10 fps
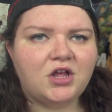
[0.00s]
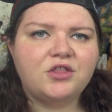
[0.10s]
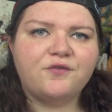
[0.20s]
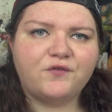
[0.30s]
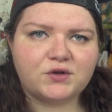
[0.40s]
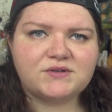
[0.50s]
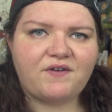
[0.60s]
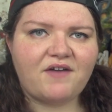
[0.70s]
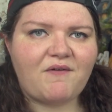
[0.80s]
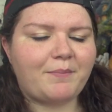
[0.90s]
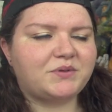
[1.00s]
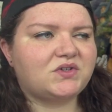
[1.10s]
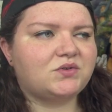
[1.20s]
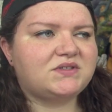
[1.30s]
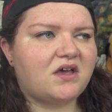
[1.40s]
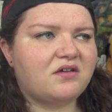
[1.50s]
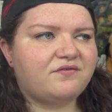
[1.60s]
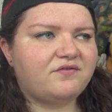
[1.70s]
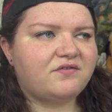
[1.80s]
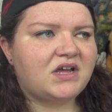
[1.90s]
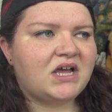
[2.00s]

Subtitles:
the first 5 episodes of,